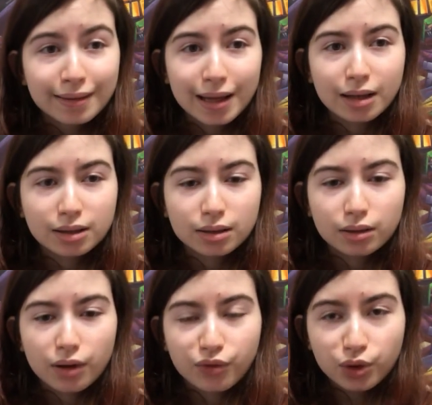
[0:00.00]
take
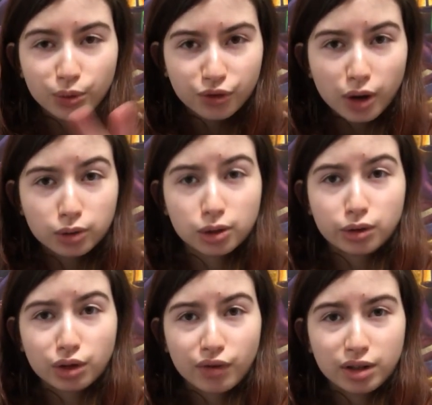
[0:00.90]
a few
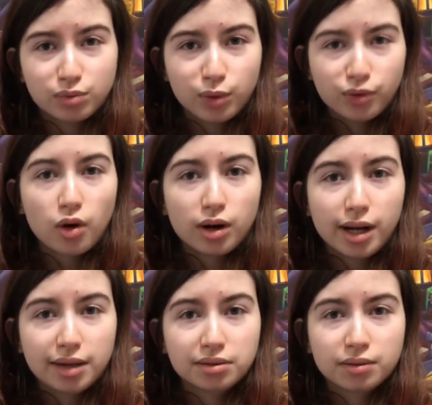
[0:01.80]
photos of it
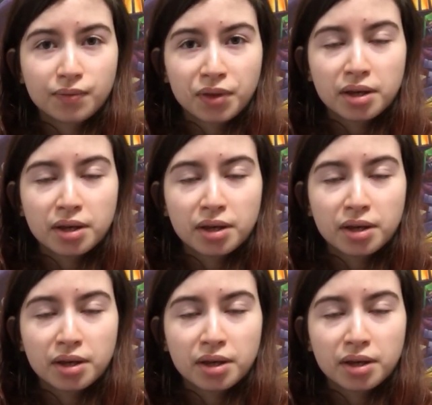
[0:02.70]
beforehand,